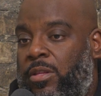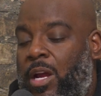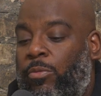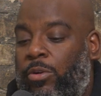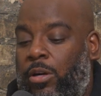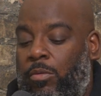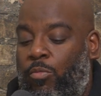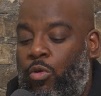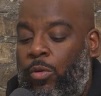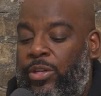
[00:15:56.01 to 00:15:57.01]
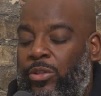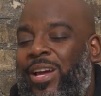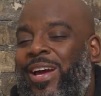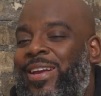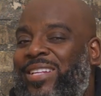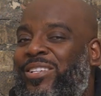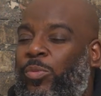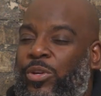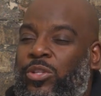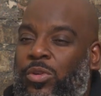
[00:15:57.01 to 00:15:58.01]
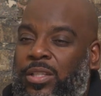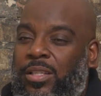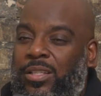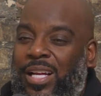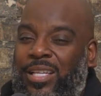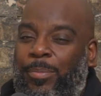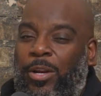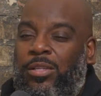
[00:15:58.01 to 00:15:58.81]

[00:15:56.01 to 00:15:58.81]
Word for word: there were more resources, not just resources, Dante, but mm-hmm.